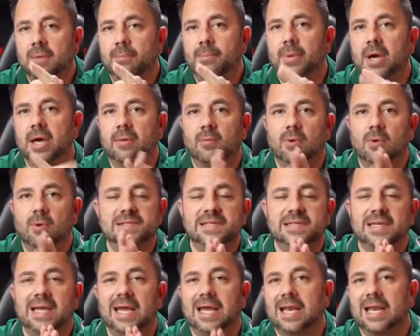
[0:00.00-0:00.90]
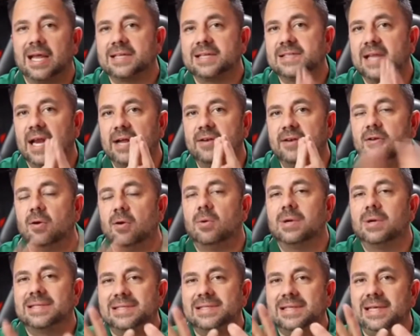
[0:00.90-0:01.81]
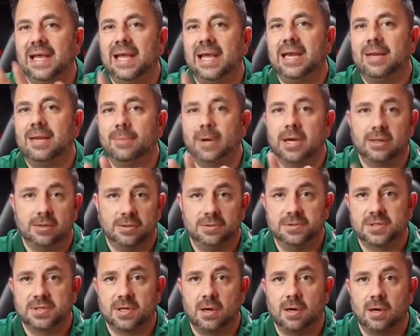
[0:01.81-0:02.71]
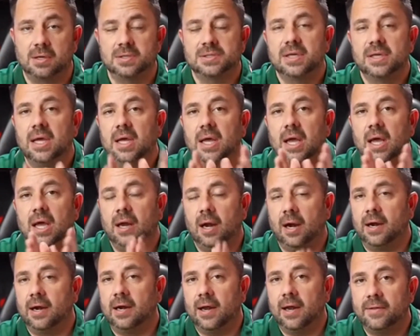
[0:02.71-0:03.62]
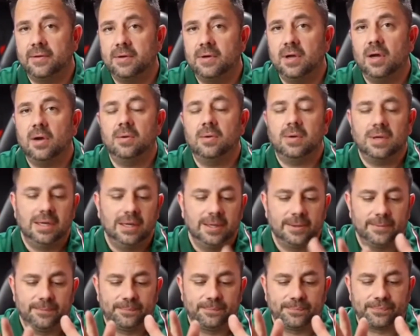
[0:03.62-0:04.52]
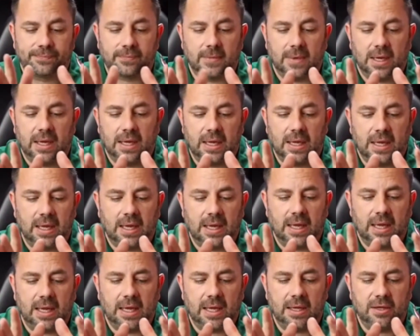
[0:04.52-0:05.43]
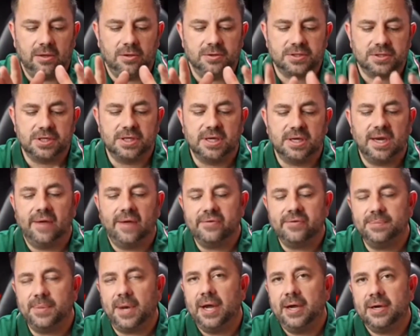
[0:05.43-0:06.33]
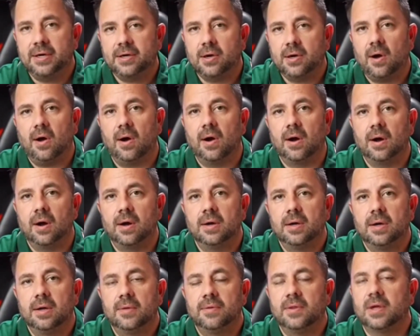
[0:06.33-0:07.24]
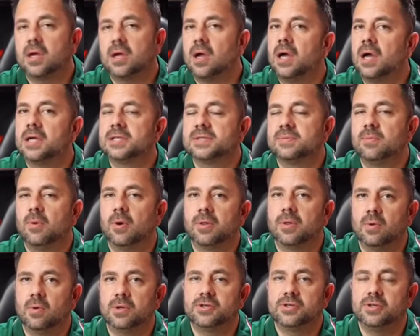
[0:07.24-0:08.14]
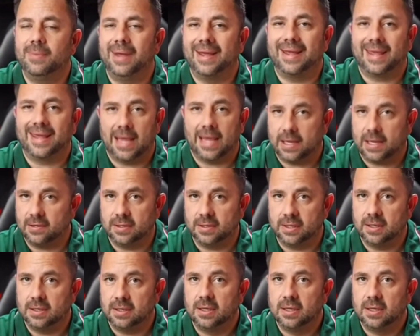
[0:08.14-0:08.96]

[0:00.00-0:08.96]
But once again, like I said, I don't want to see anybody lose cars. And on another note, you should never buy a car that costs more than what you make annually.